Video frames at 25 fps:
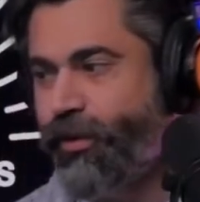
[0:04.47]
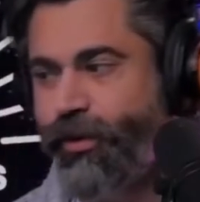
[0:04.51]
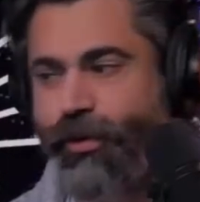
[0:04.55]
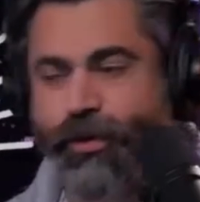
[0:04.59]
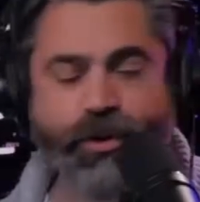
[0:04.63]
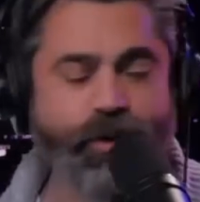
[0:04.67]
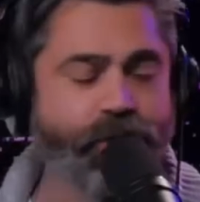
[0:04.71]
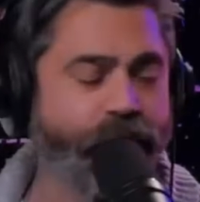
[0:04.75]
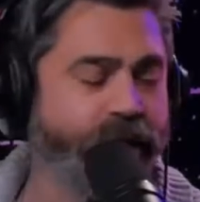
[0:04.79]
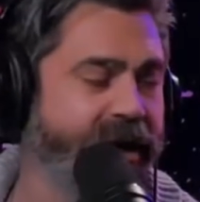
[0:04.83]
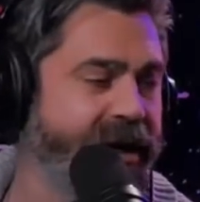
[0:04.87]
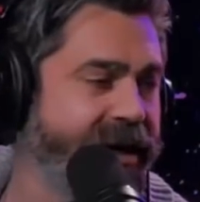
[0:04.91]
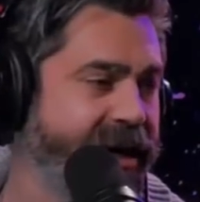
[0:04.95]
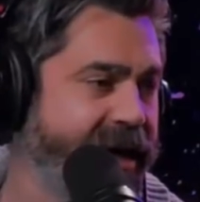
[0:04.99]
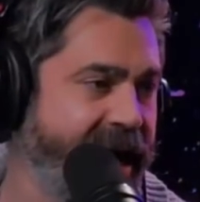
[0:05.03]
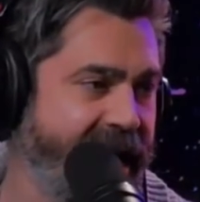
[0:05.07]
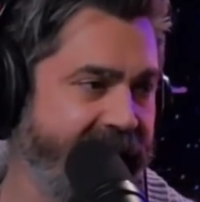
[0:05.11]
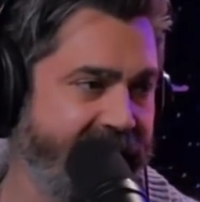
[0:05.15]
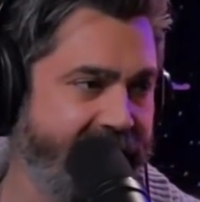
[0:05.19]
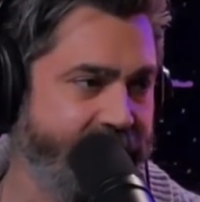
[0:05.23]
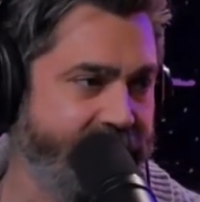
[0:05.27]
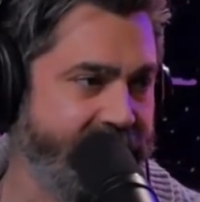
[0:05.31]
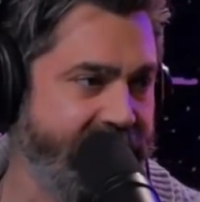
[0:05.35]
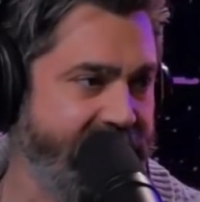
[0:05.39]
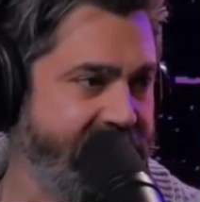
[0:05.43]
York
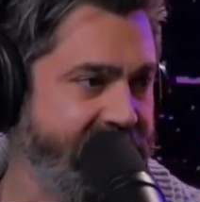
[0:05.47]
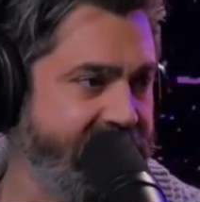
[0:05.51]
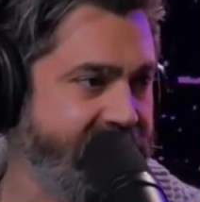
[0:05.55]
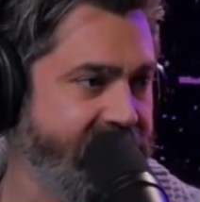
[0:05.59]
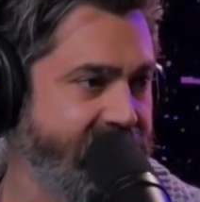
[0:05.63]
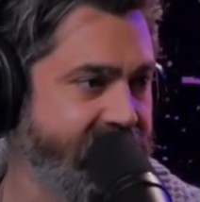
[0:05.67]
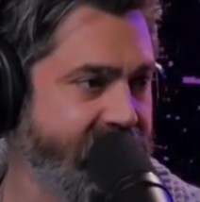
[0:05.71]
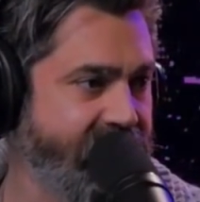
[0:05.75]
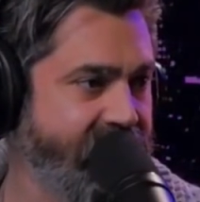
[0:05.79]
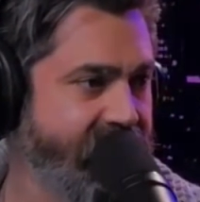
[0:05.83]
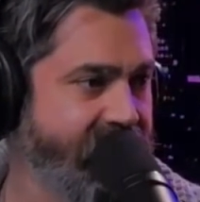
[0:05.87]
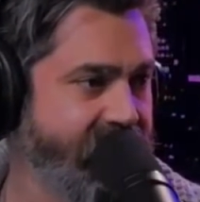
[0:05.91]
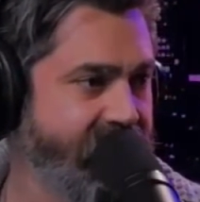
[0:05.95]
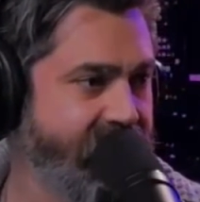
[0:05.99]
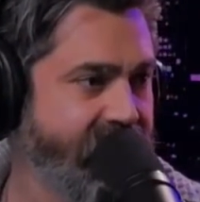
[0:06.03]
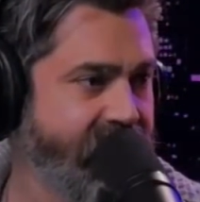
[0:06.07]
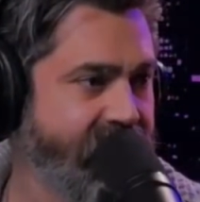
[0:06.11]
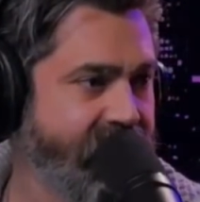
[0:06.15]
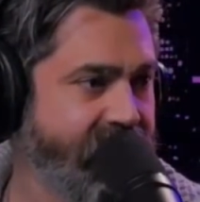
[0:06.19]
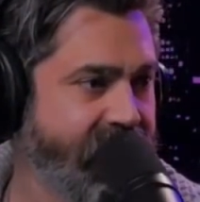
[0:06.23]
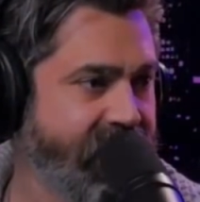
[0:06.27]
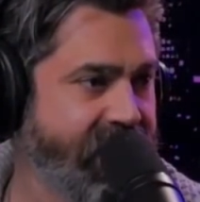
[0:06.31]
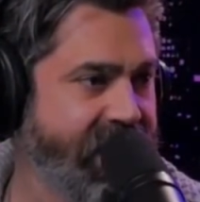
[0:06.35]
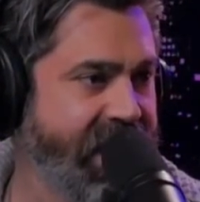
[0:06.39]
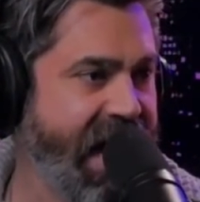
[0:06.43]
comedy
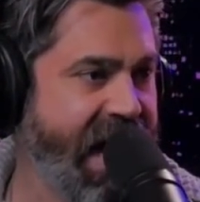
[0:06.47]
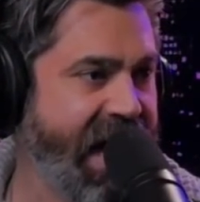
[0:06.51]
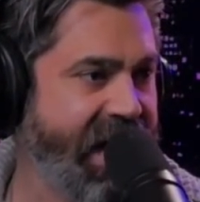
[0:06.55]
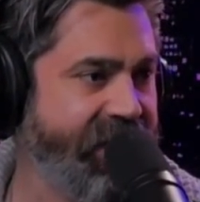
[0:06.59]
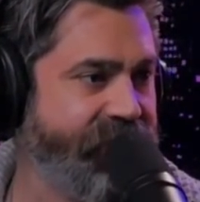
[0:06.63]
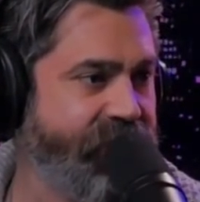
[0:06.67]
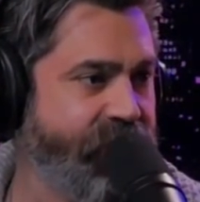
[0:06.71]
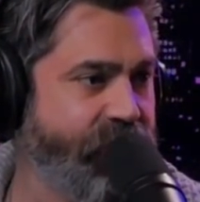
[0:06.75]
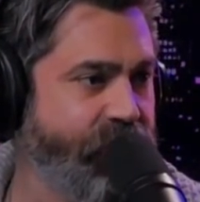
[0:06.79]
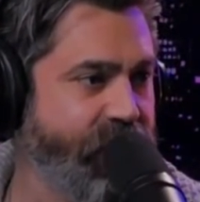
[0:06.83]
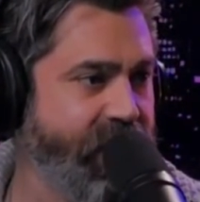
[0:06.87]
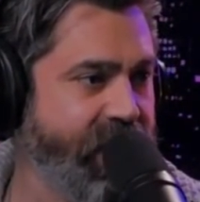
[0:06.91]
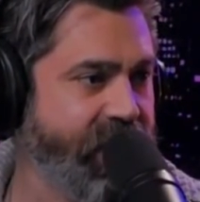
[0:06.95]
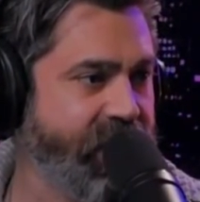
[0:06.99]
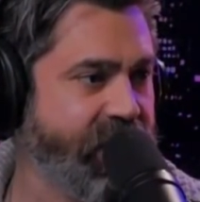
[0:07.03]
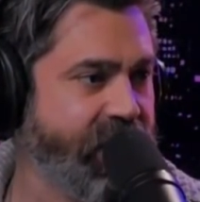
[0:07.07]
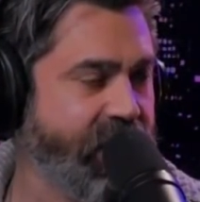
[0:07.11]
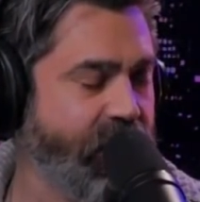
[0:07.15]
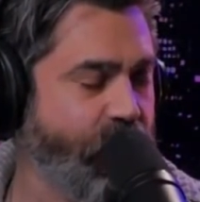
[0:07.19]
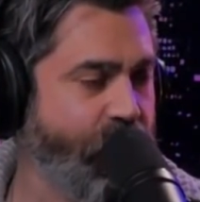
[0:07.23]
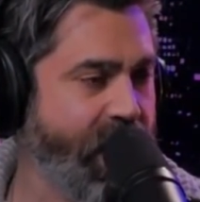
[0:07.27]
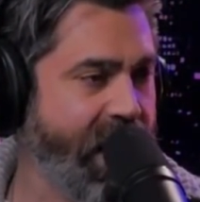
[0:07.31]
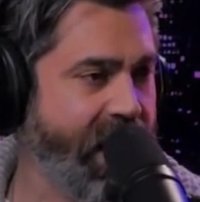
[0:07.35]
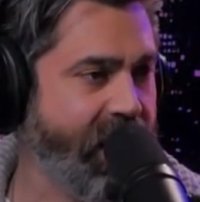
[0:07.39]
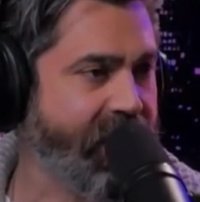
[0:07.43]
not doing
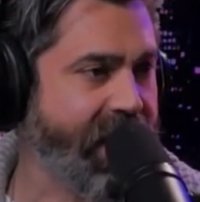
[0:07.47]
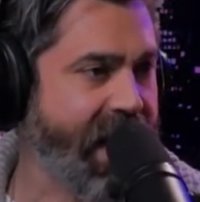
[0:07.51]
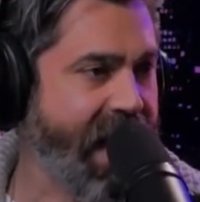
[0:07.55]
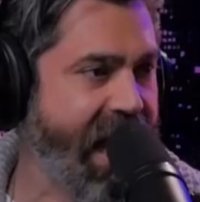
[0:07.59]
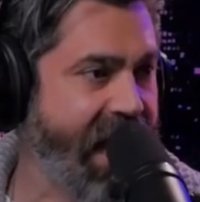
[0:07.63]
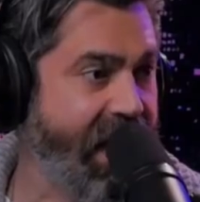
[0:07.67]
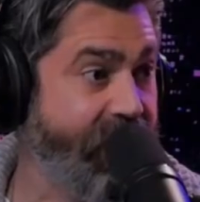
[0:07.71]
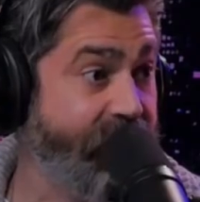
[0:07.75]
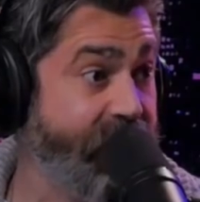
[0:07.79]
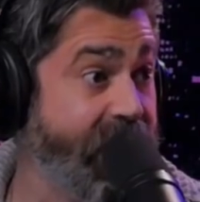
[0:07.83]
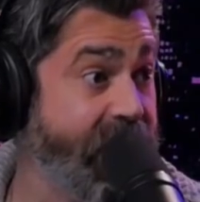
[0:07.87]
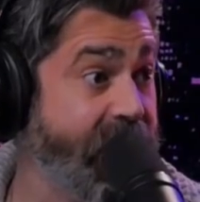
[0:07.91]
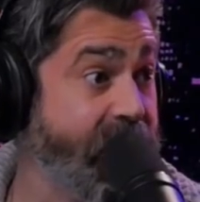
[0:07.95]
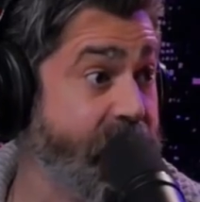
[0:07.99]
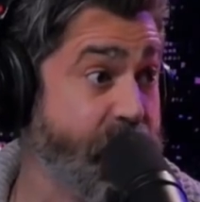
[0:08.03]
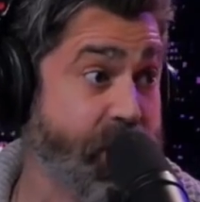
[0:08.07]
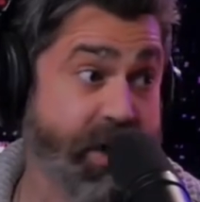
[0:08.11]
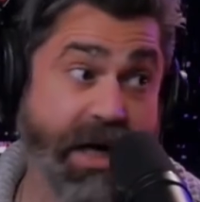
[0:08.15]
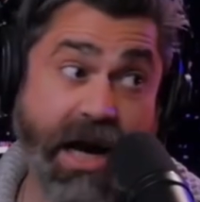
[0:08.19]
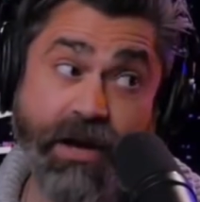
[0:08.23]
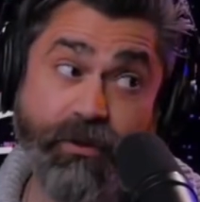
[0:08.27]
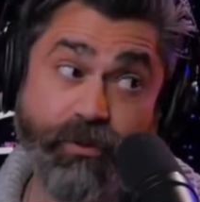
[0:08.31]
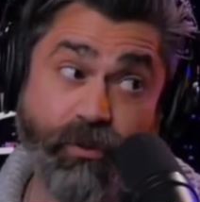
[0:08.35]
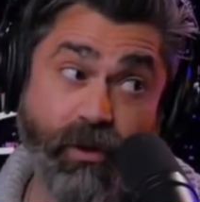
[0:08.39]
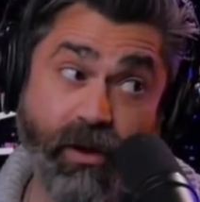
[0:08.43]
so well. Comedy in
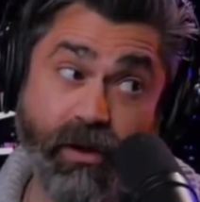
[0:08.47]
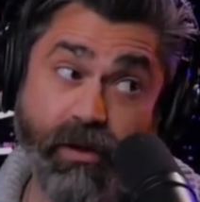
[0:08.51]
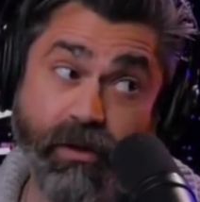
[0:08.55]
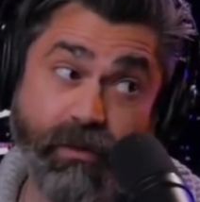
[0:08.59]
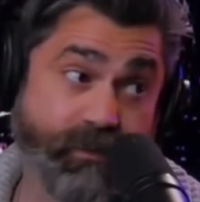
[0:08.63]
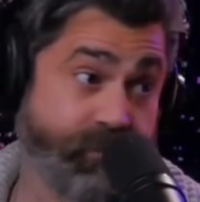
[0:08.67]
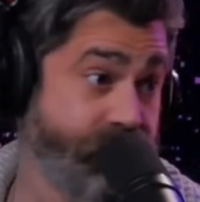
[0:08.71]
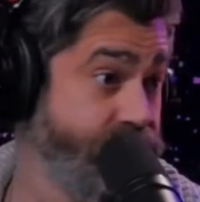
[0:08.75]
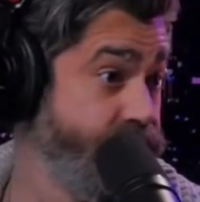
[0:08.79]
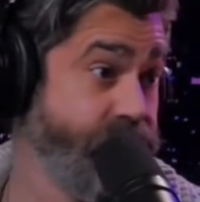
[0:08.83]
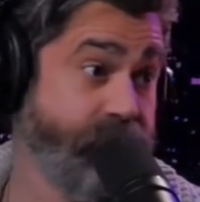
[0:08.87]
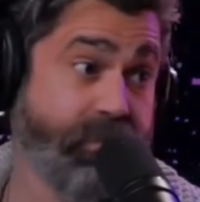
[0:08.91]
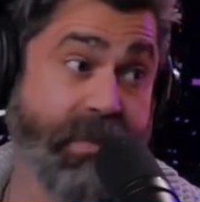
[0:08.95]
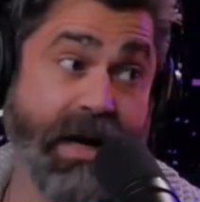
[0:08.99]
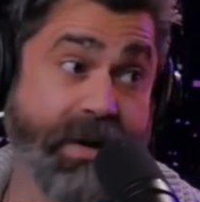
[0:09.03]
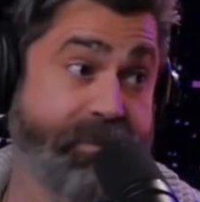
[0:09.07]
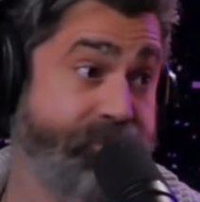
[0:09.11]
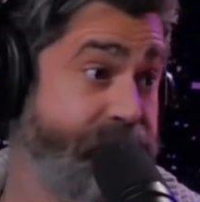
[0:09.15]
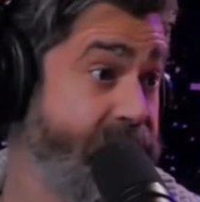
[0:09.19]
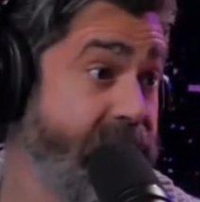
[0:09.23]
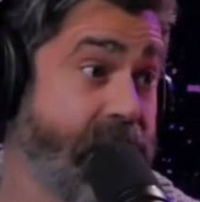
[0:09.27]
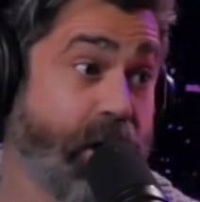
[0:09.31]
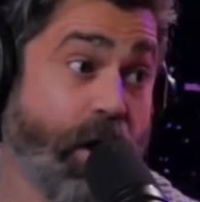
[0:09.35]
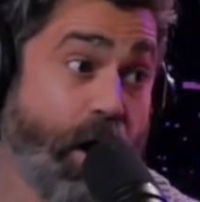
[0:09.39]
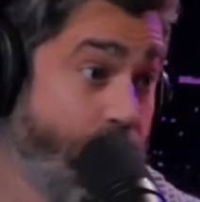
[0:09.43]
general might
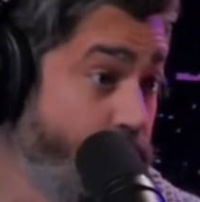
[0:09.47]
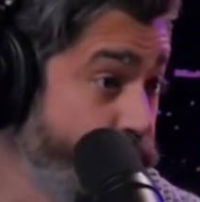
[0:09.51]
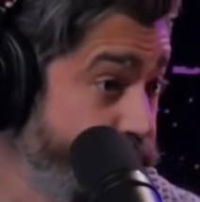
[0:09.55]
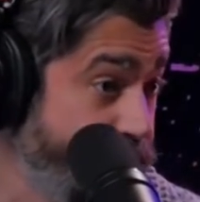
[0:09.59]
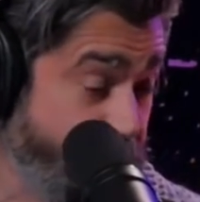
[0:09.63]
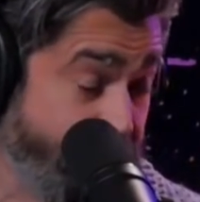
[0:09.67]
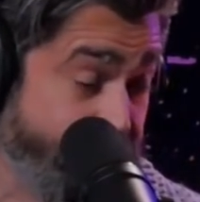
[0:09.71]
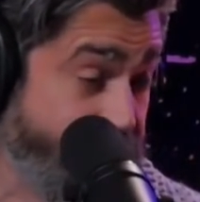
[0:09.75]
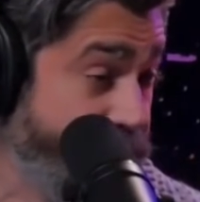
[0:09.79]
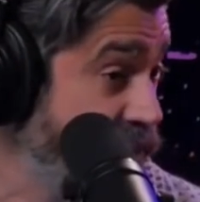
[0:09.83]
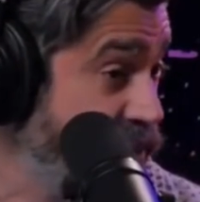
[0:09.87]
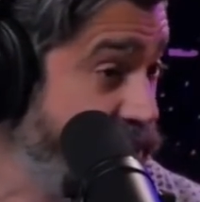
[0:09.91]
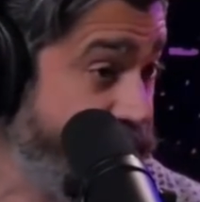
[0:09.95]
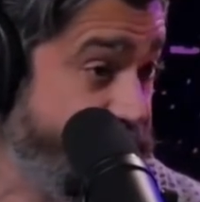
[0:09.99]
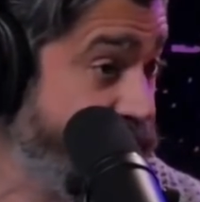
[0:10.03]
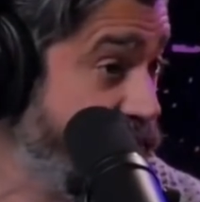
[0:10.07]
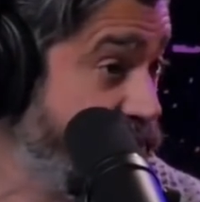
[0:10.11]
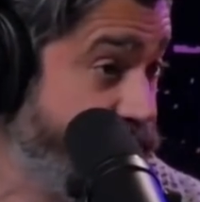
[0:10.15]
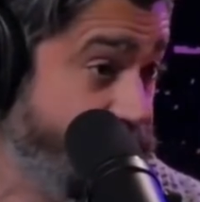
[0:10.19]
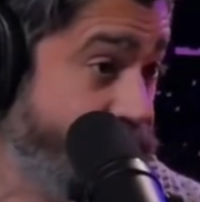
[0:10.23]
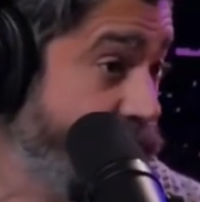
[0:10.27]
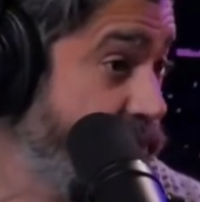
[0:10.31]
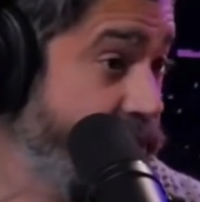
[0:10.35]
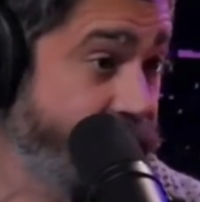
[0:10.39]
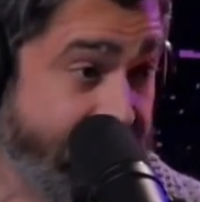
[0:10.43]
be over. This is
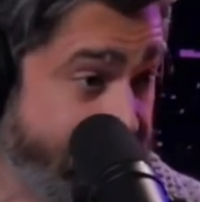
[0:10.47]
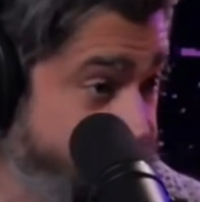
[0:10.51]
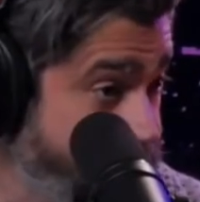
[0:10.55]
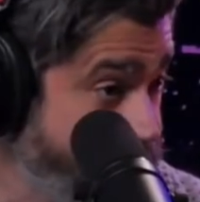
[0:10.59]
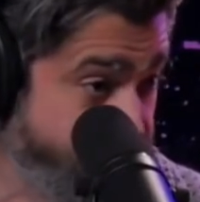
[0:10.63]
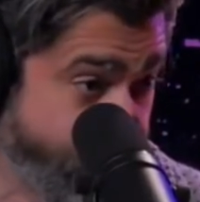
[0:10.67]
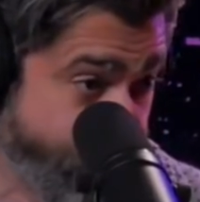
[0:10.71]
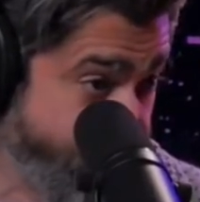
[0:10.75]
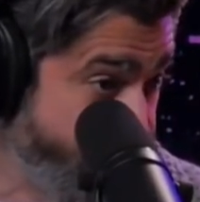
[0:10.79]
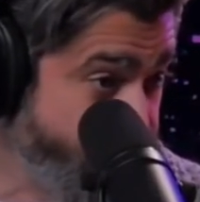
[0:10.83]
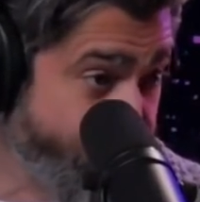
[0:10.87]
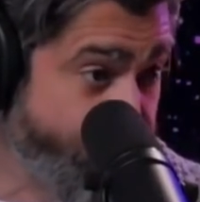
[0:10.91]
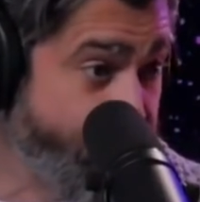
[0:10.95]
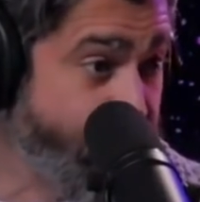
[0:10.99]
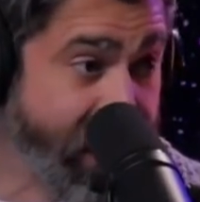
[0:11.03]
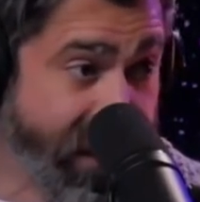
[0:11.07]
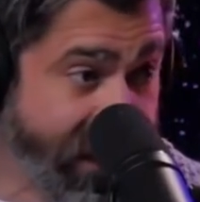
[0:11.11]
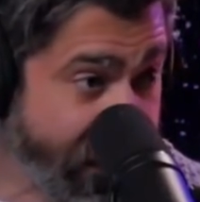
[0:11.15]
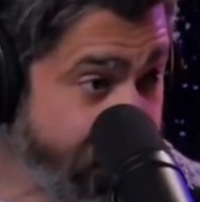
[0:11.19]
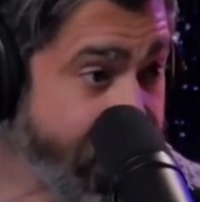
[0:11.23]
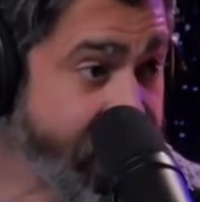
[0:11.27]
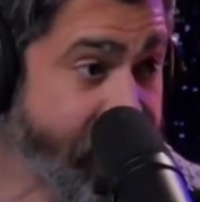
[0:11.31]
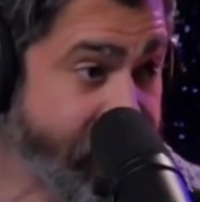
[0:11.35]
really